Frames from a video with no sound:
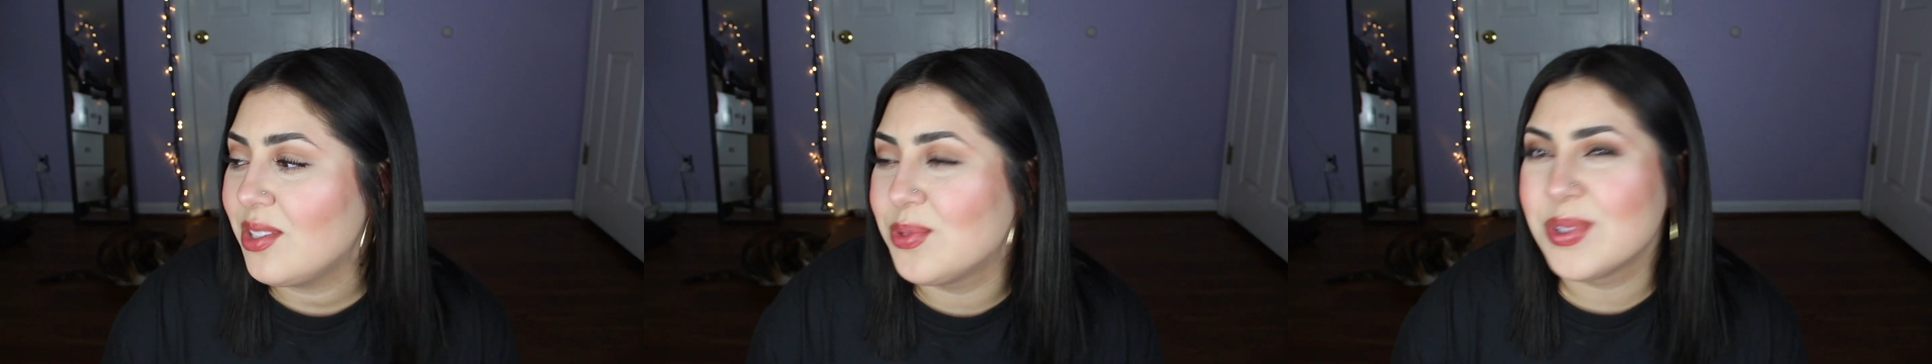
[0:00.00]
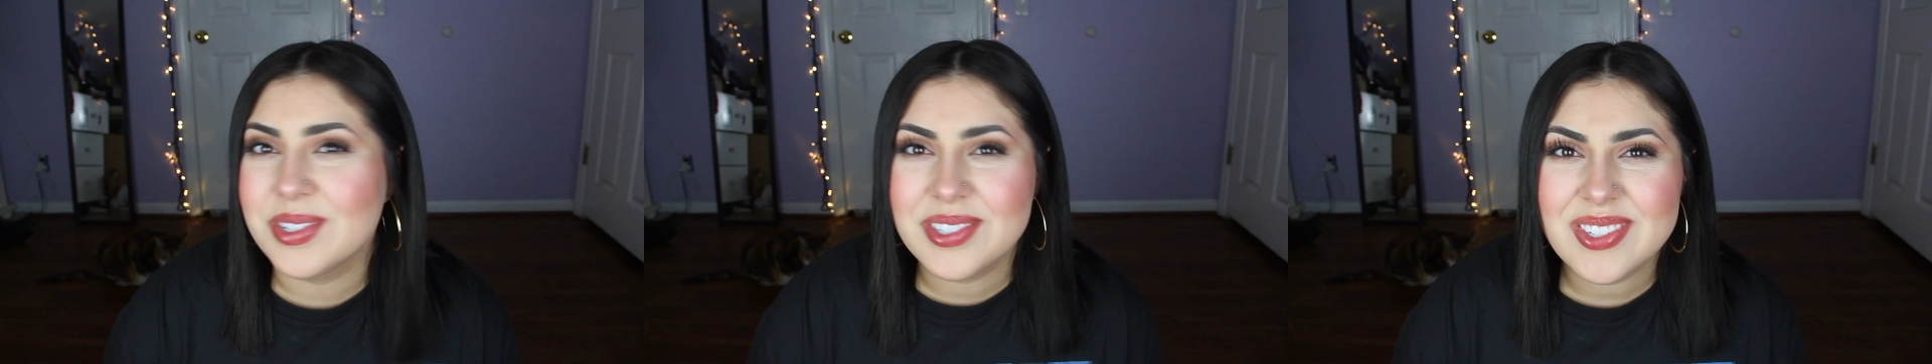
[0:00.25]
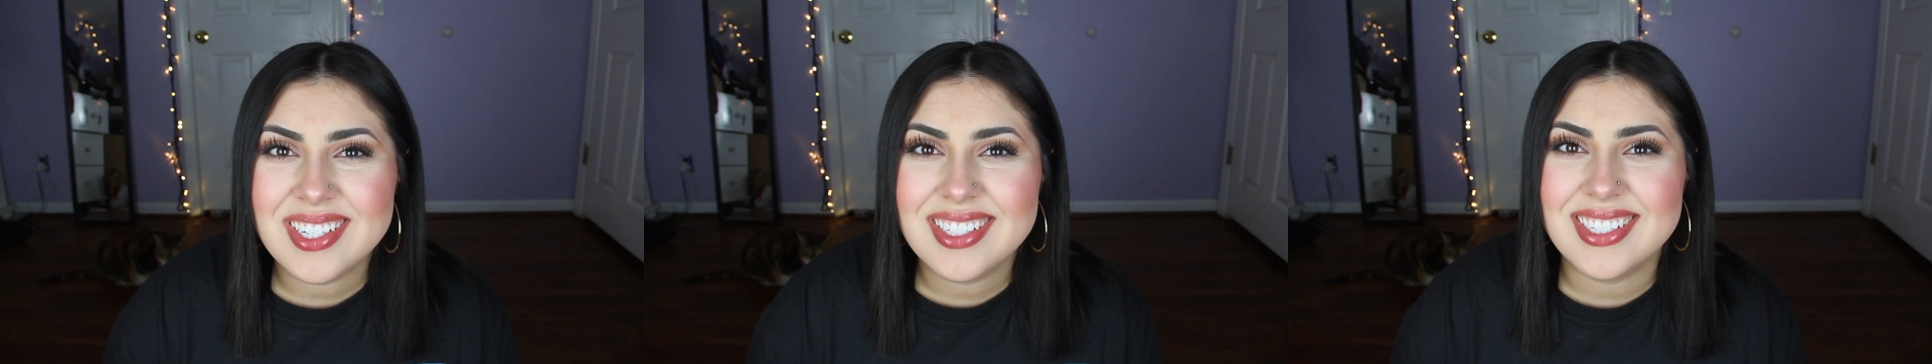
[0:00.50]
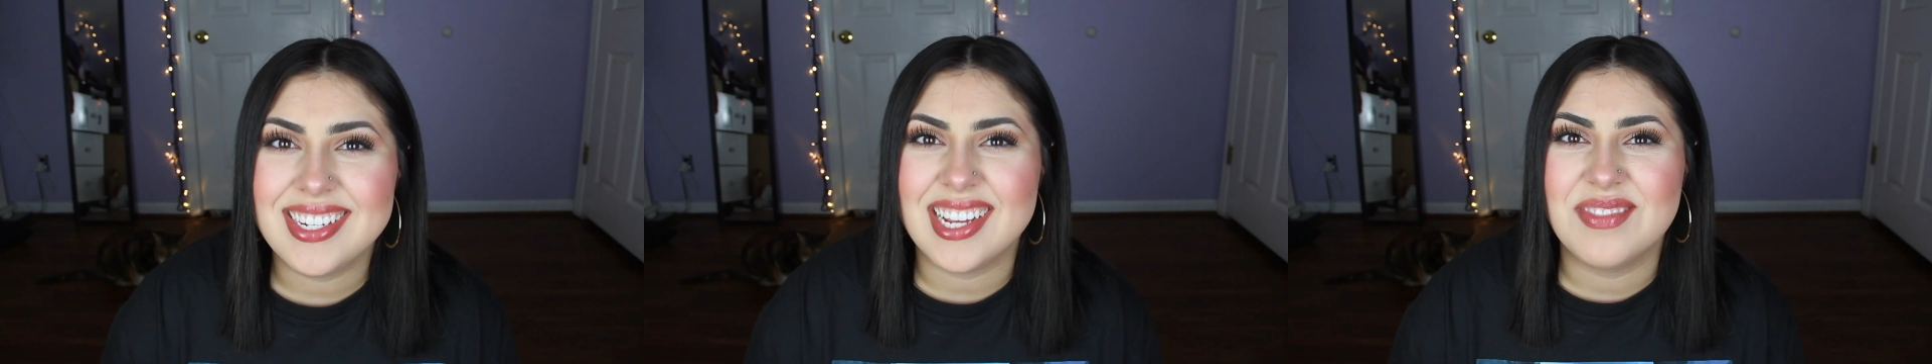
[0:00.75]
that
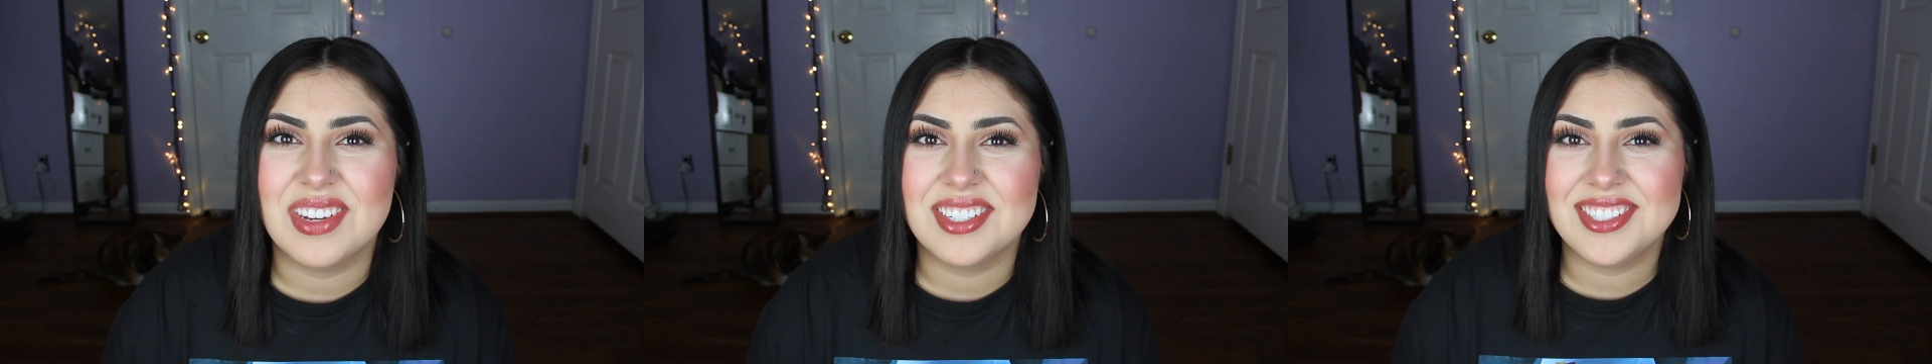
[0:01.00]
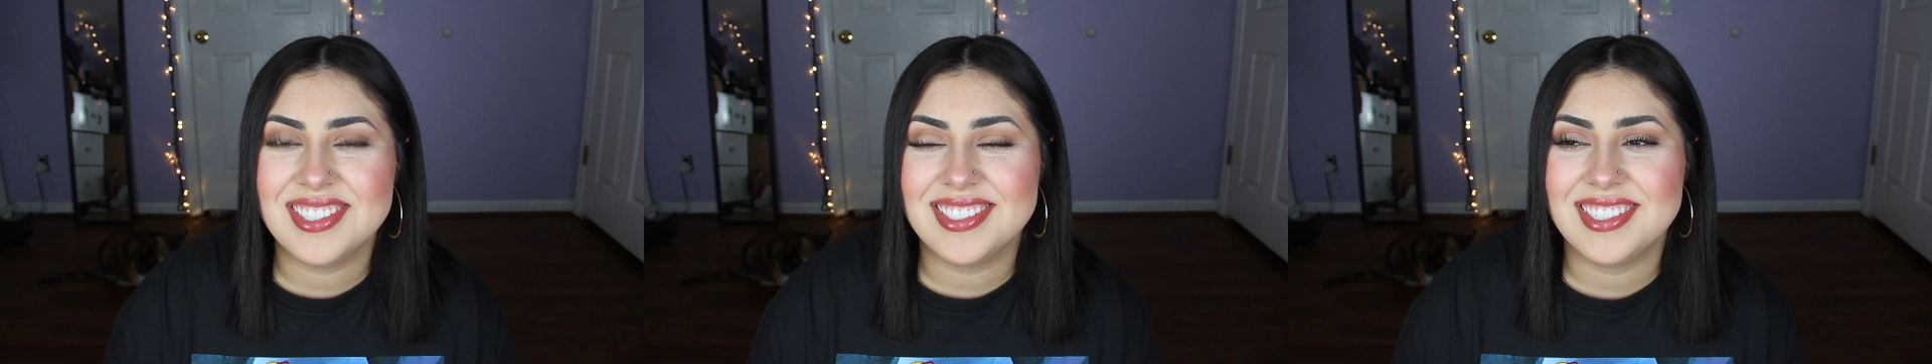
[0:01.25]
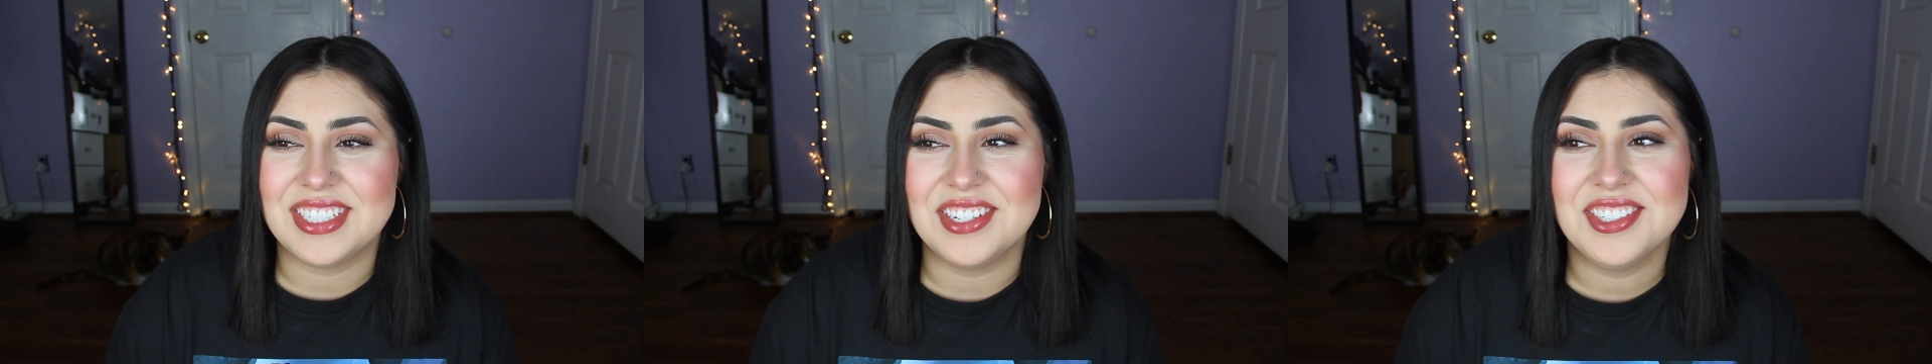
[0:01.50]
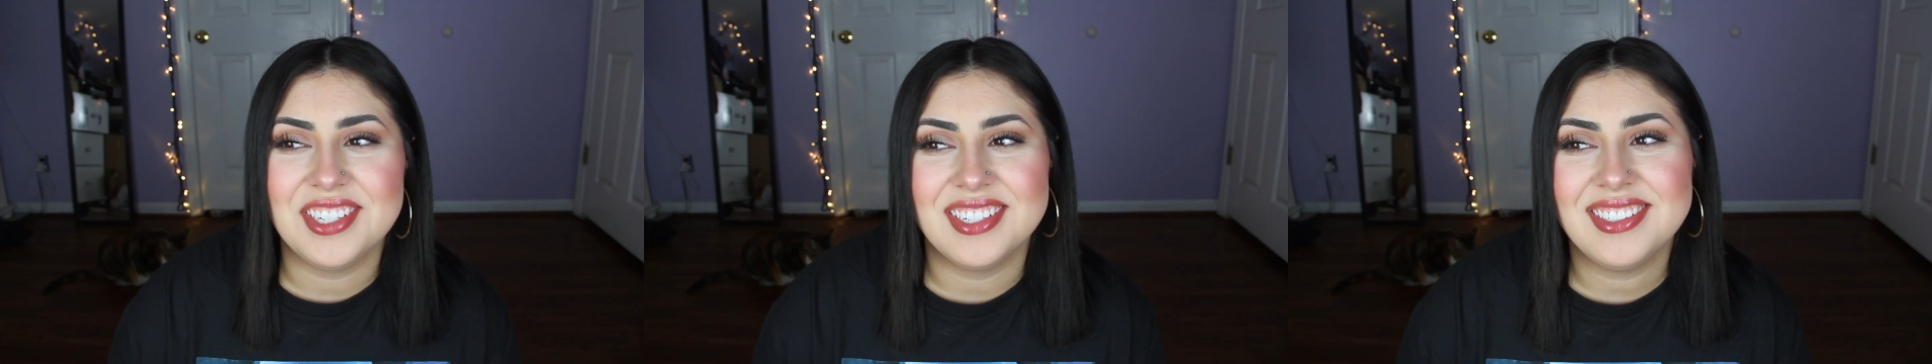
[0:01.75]
rude to take pictures in a
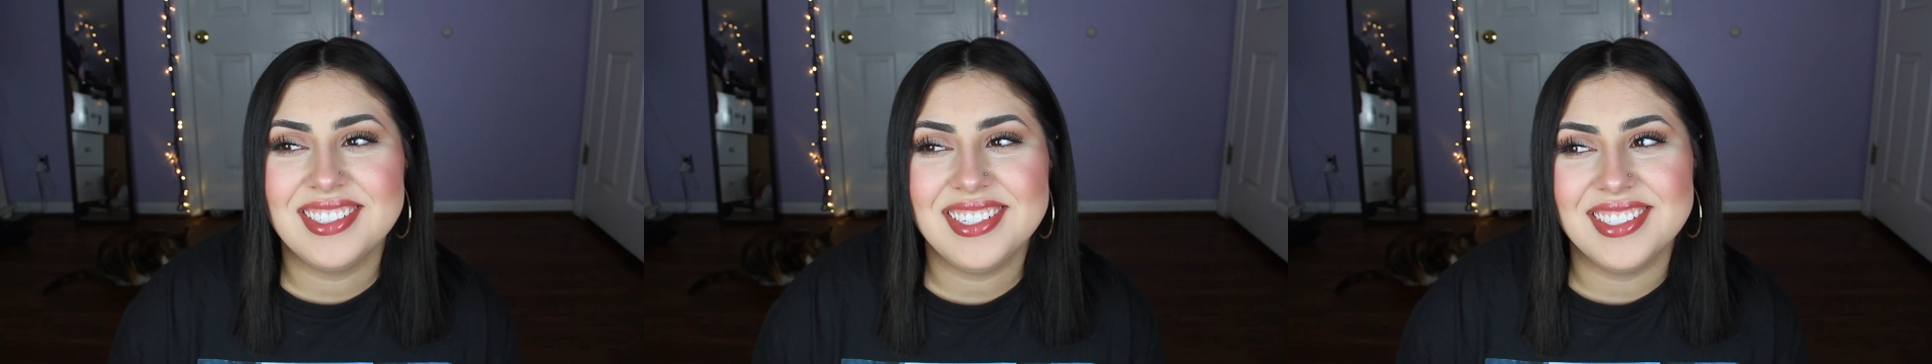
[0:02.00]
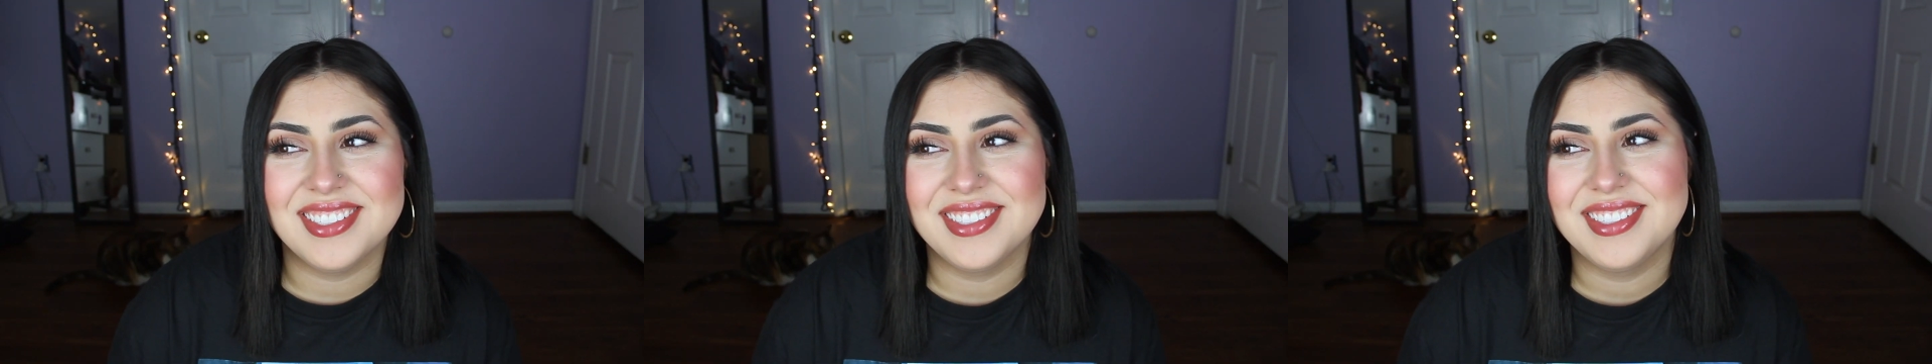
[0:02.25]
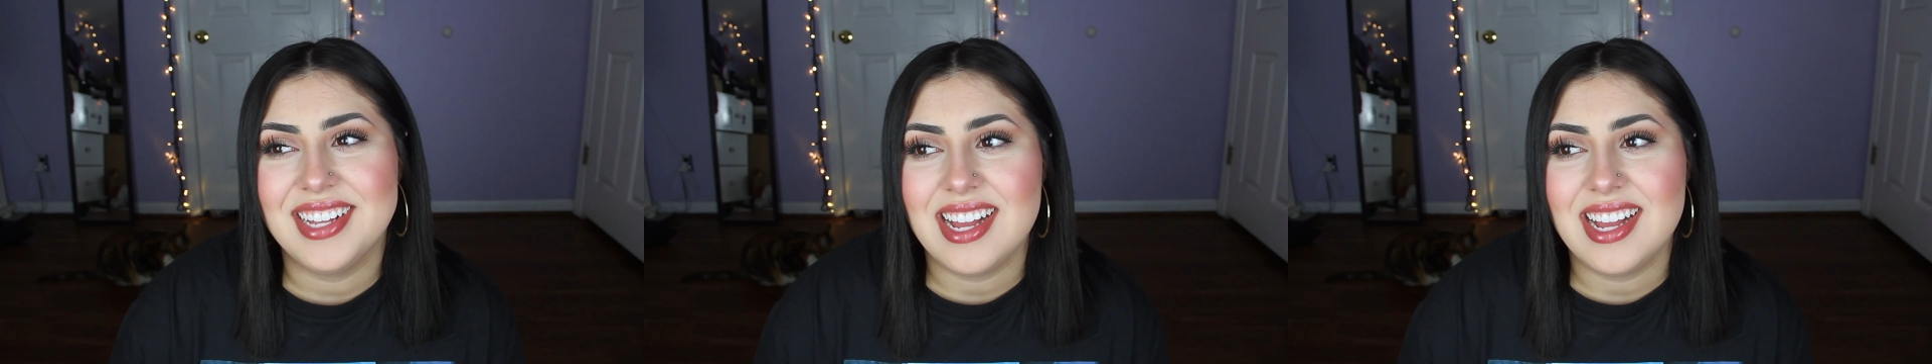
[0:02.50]
church? I don't know.